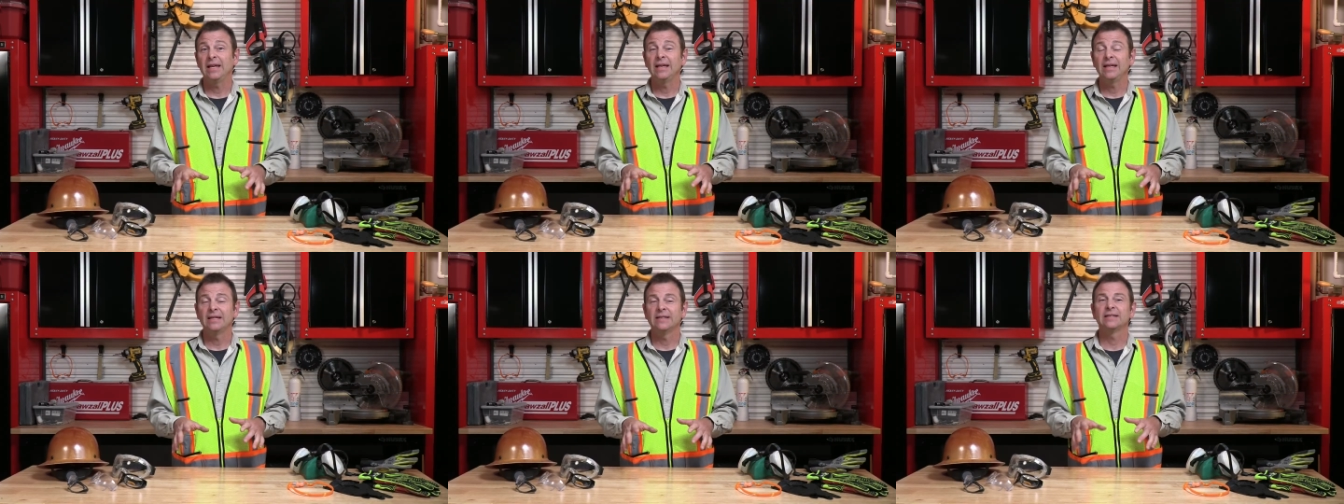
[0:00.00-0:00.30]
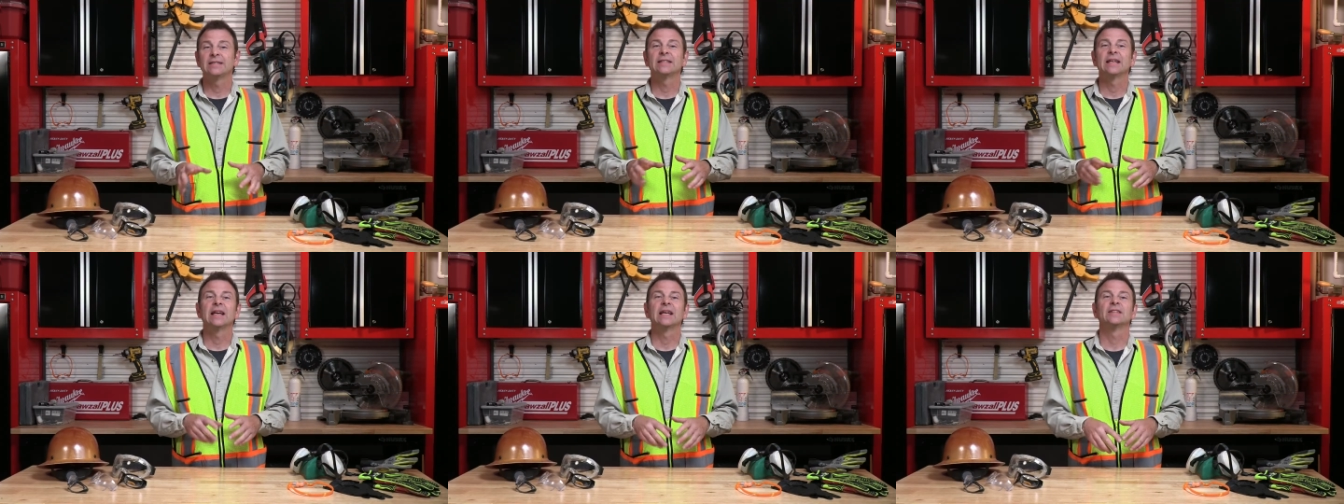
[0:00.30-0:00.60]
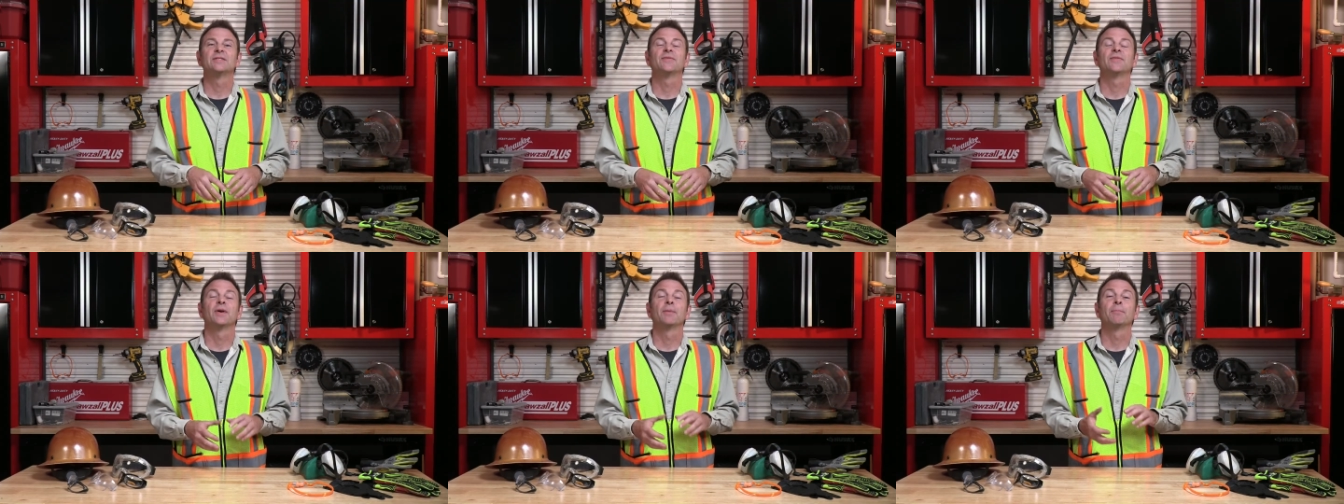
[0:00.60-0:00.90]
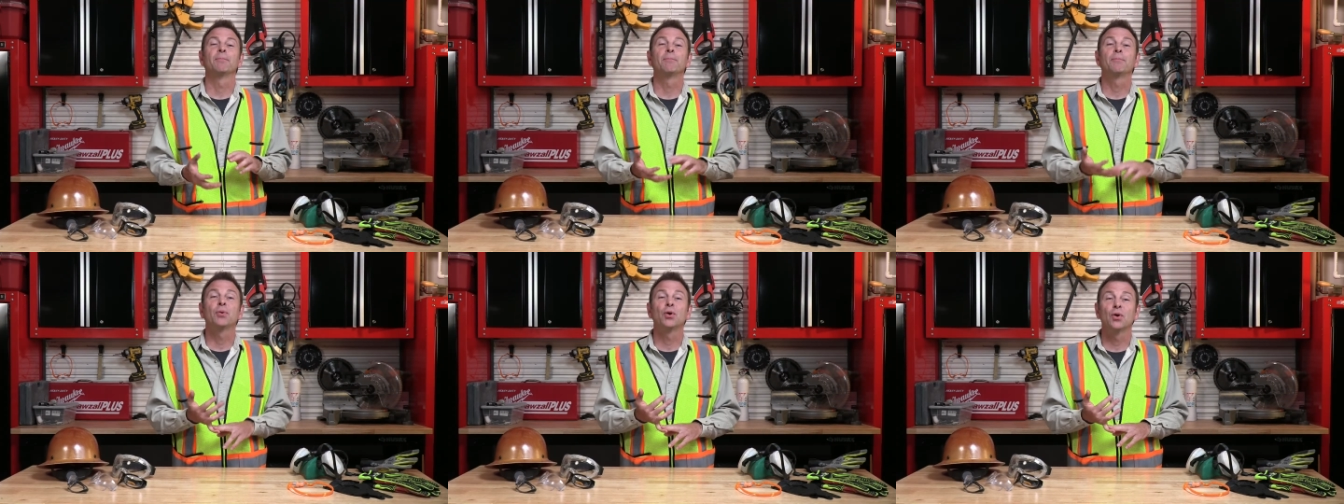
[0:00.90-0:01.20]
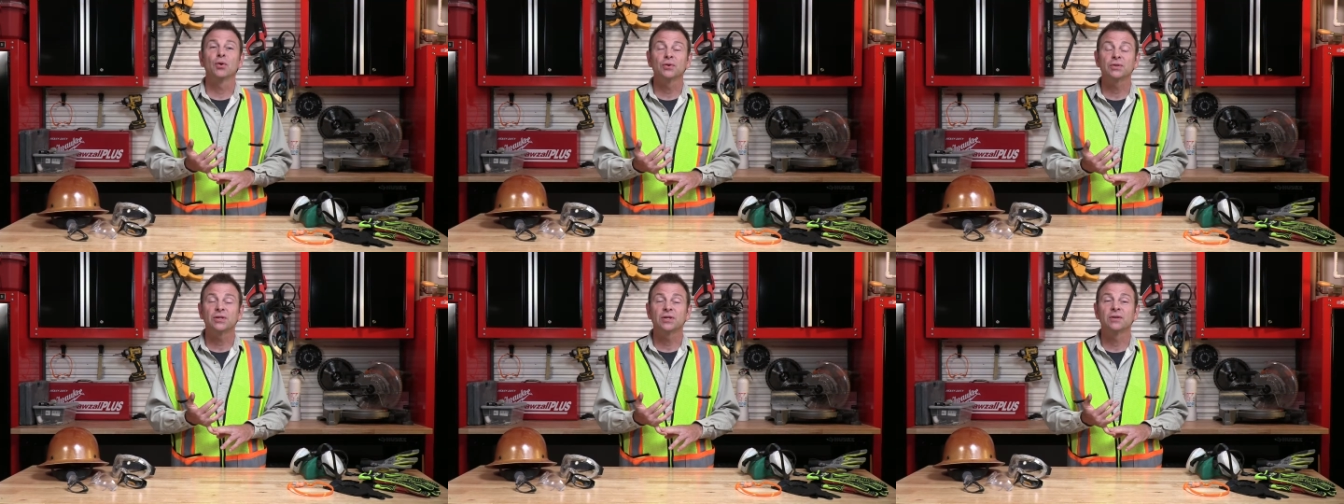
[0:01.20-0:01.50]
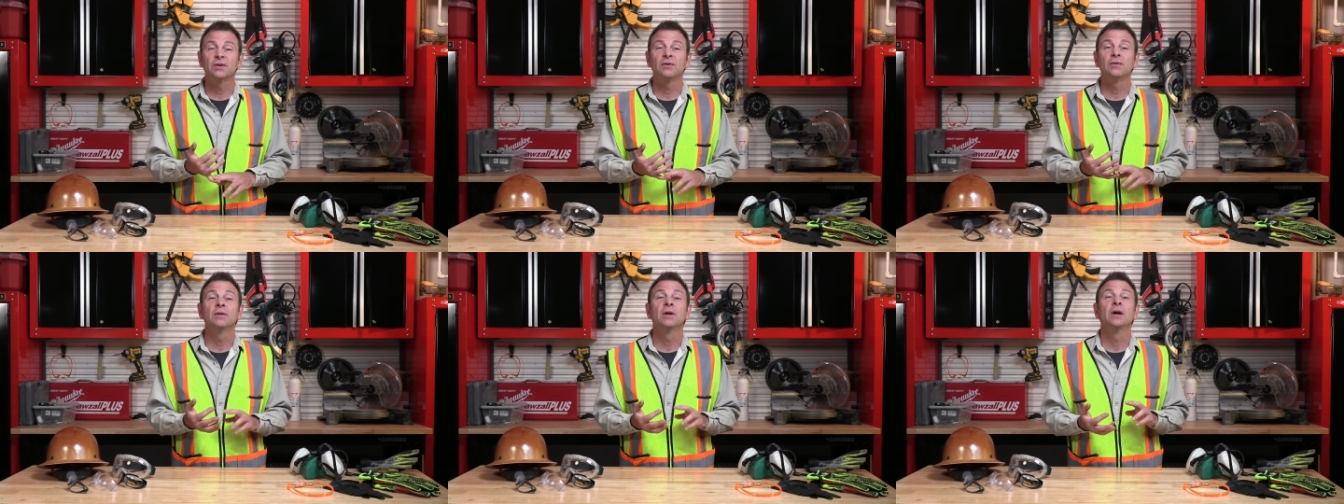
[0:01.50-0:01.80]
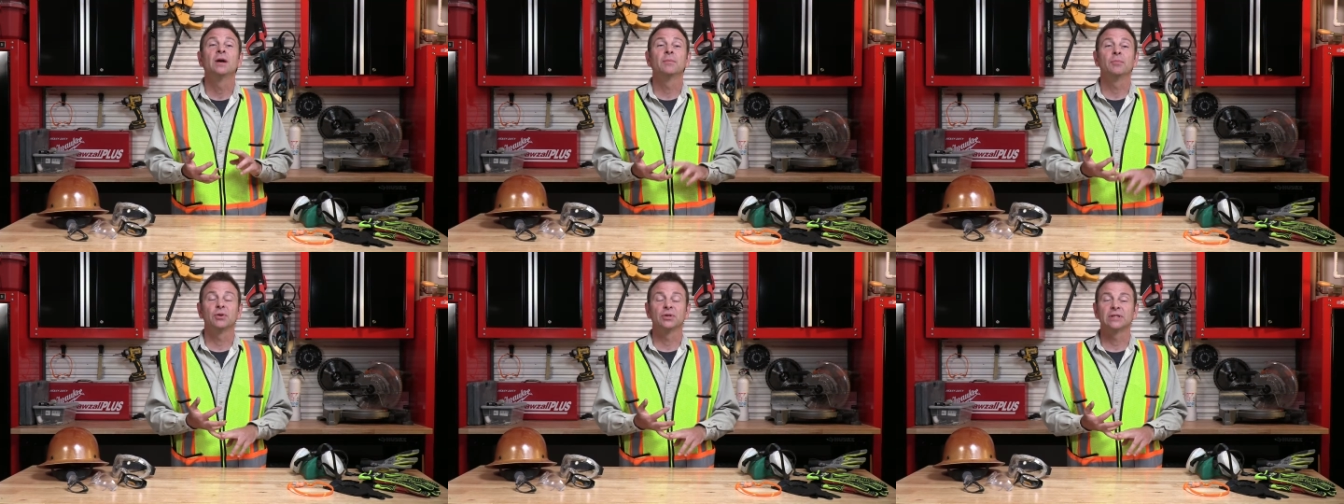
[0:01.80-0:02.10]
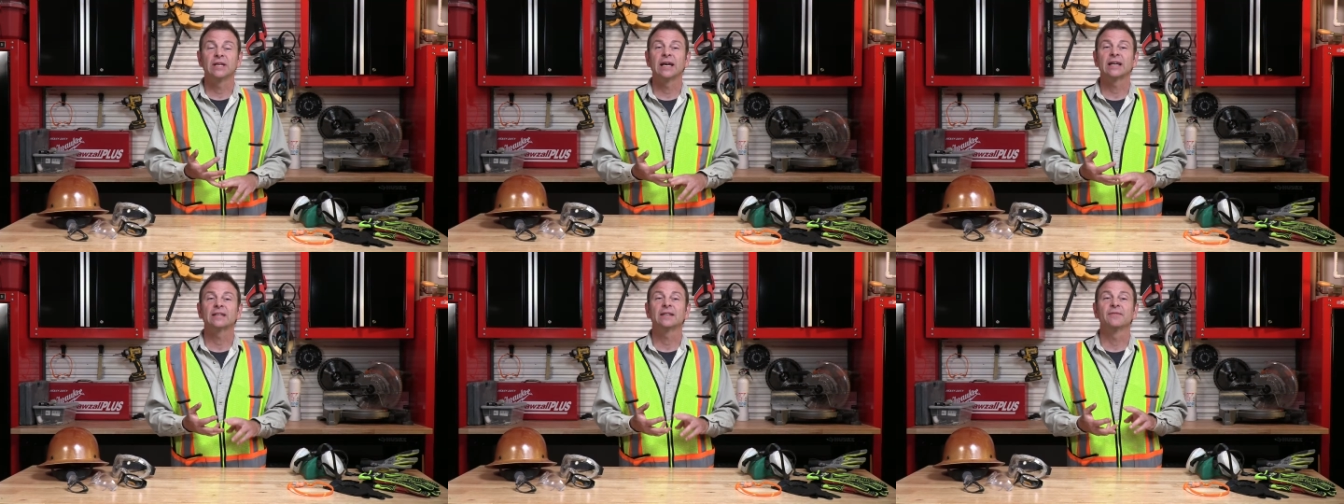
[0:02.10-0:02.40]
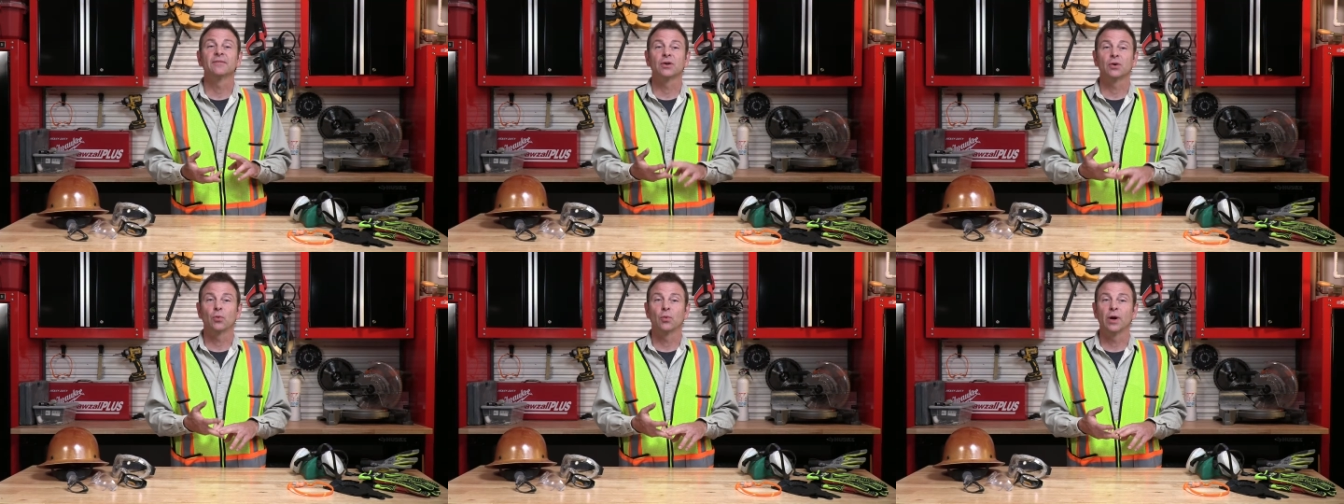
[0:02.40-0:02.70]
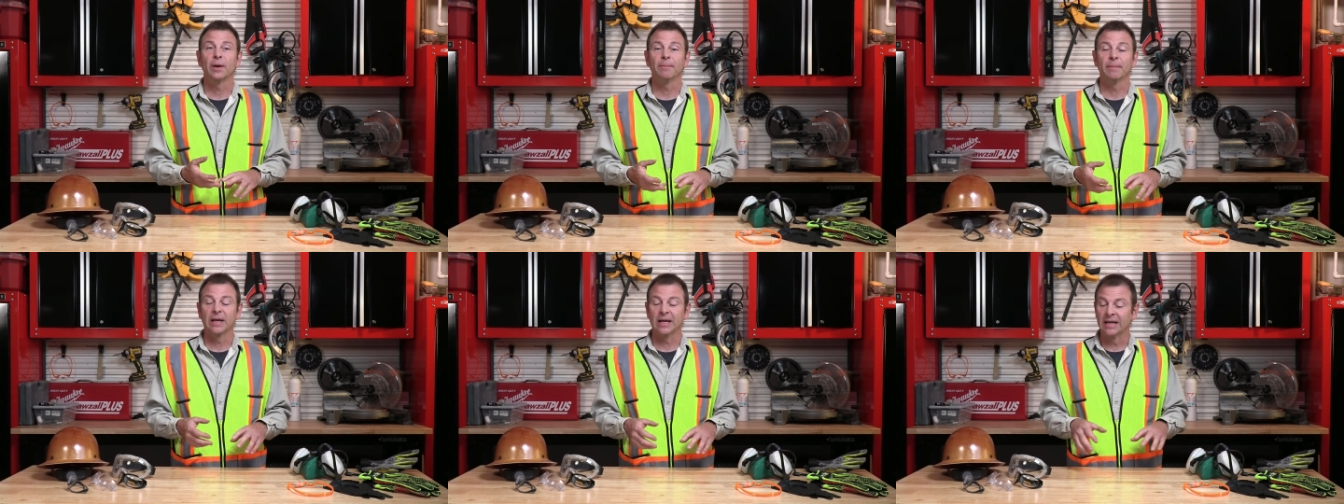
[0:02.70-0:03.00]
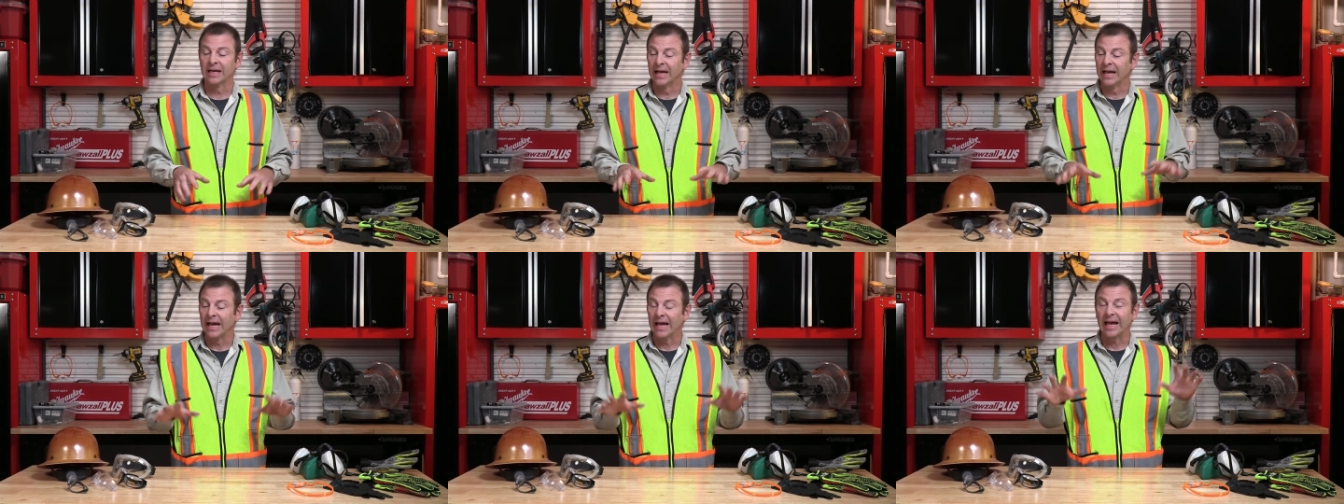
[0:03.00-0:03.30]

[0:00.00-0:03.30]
E stands for Personal Protective Equipment,